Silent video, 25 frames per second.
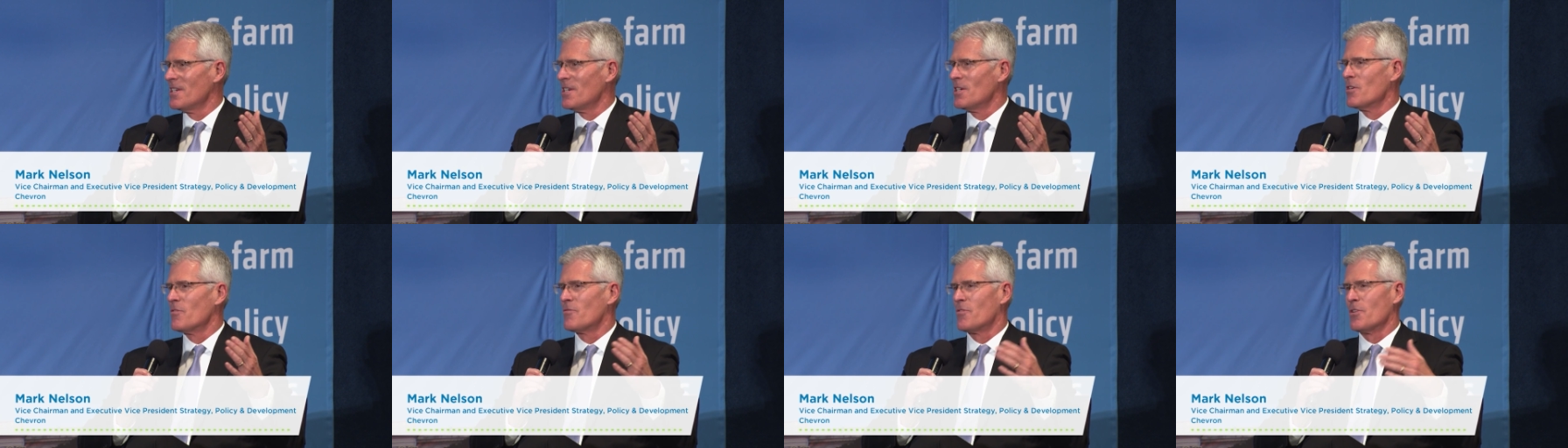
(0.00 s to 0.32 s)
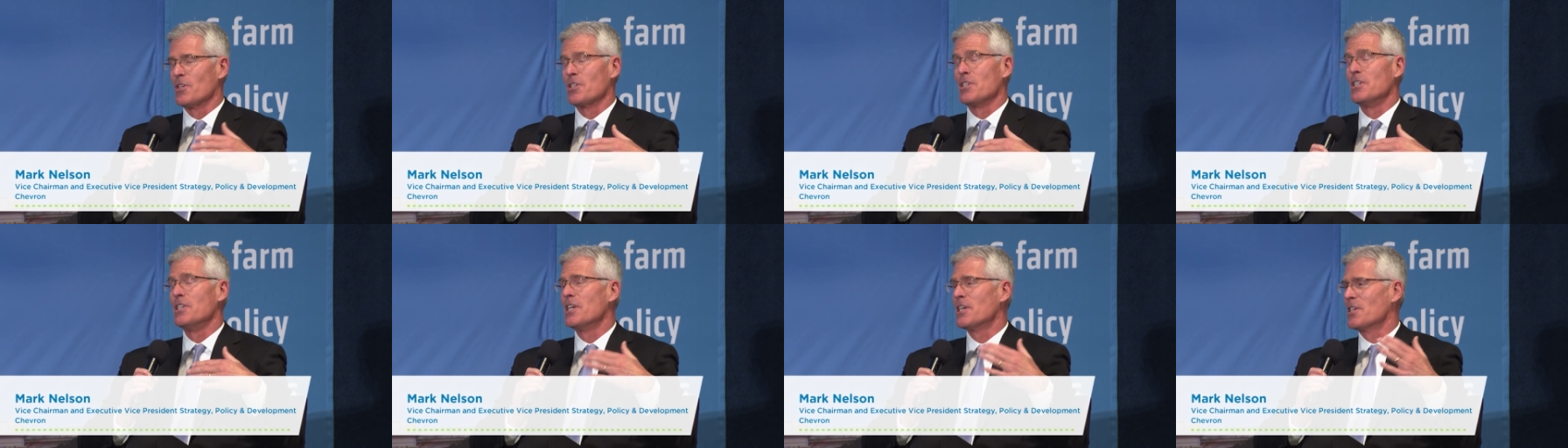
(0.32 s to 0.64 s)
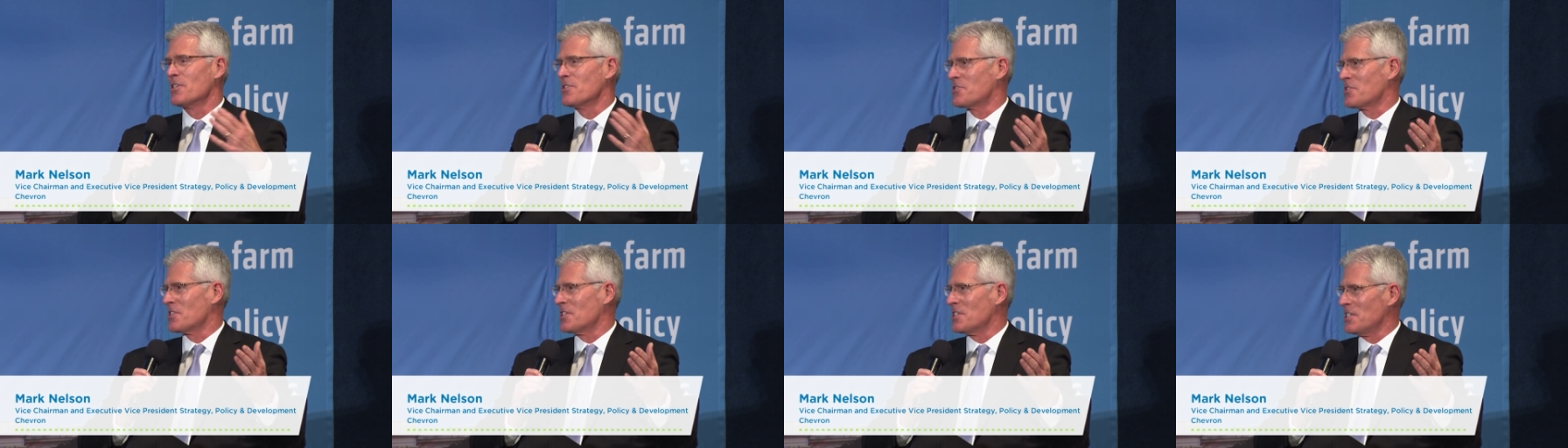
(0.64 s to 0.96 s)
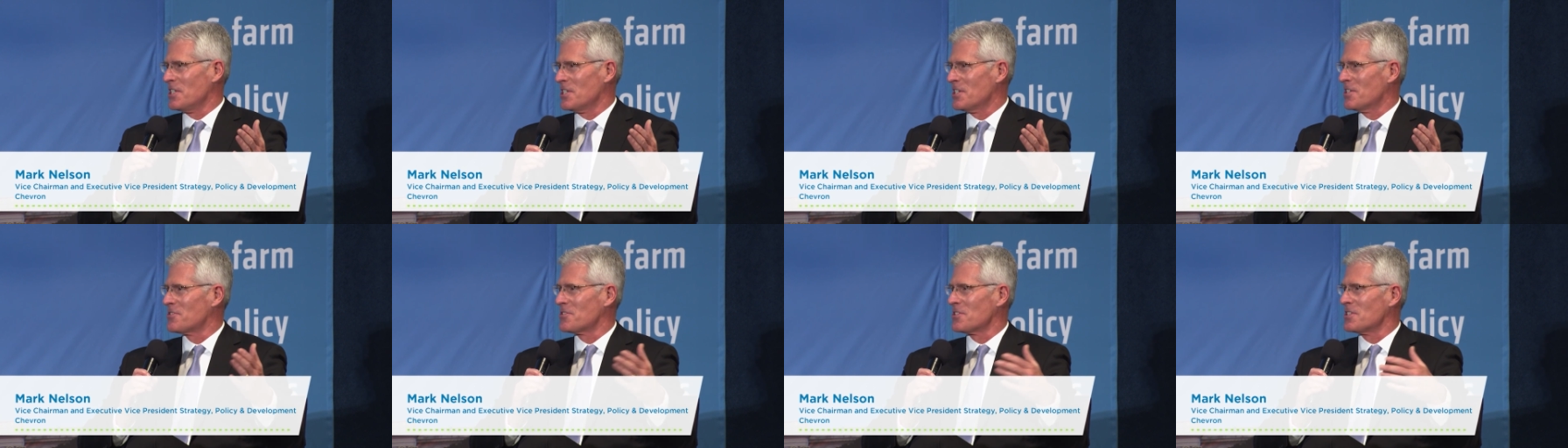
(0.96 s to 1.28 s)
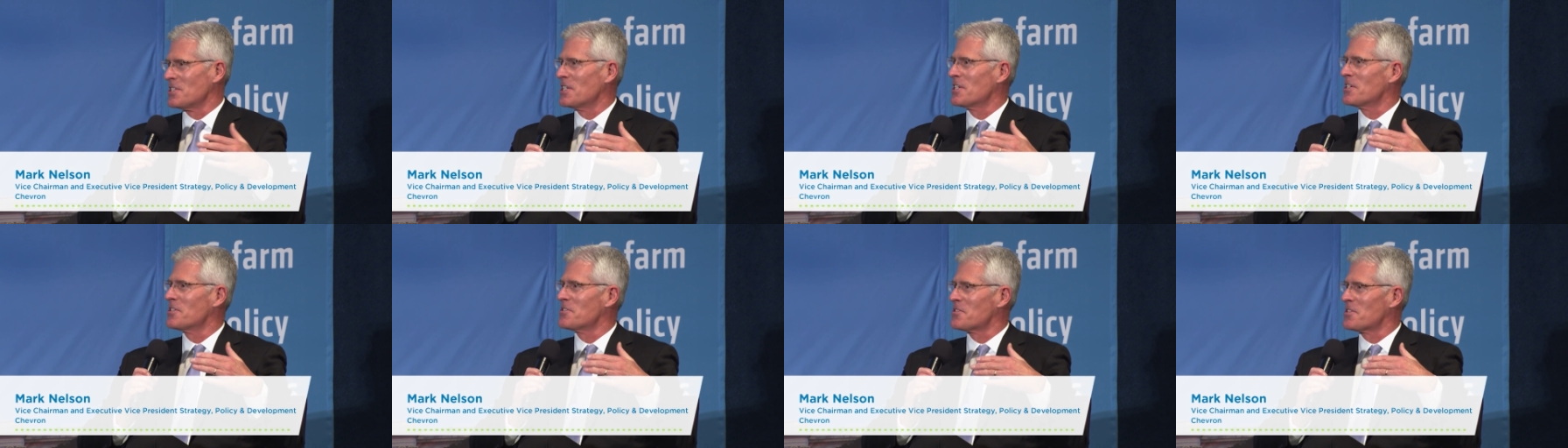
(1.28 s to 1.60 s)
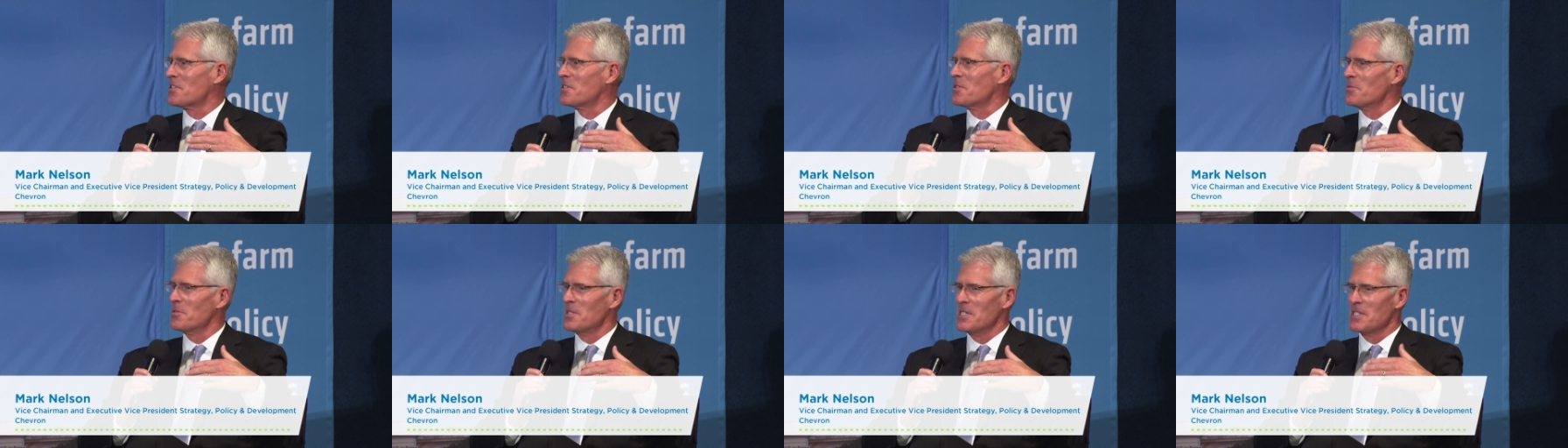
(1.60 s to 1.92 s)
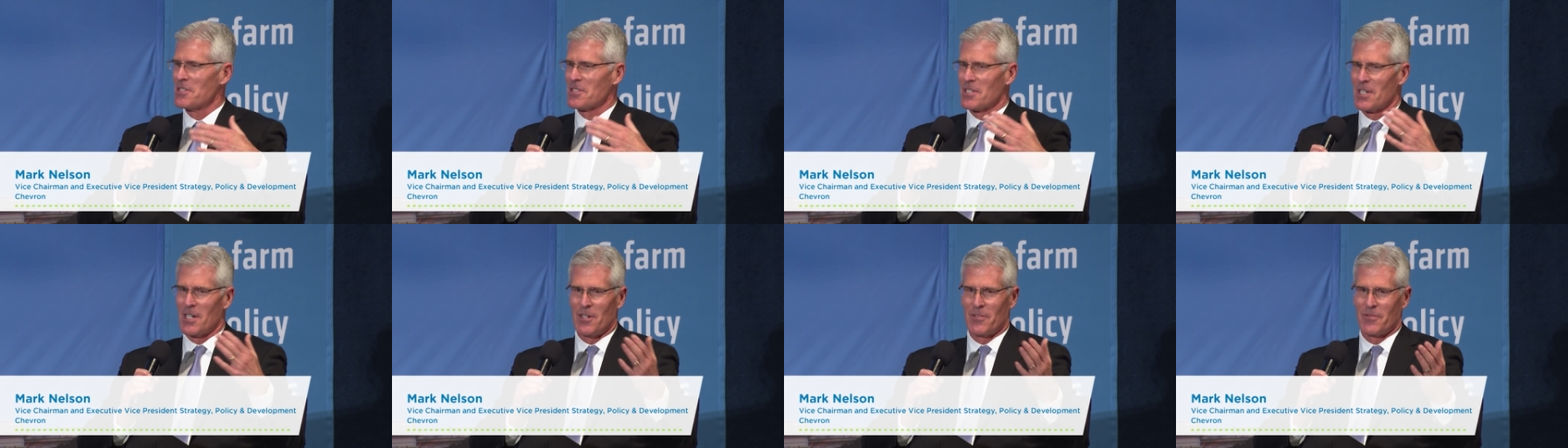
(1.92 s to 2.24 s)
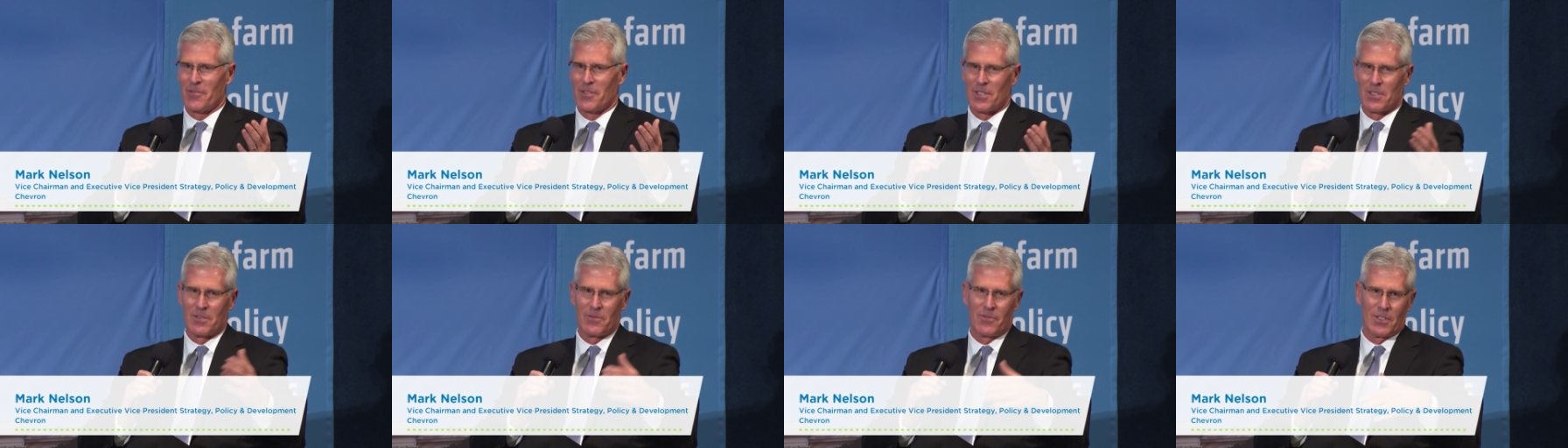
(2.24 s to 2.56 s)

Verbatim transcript: for years and years and years that we sell for,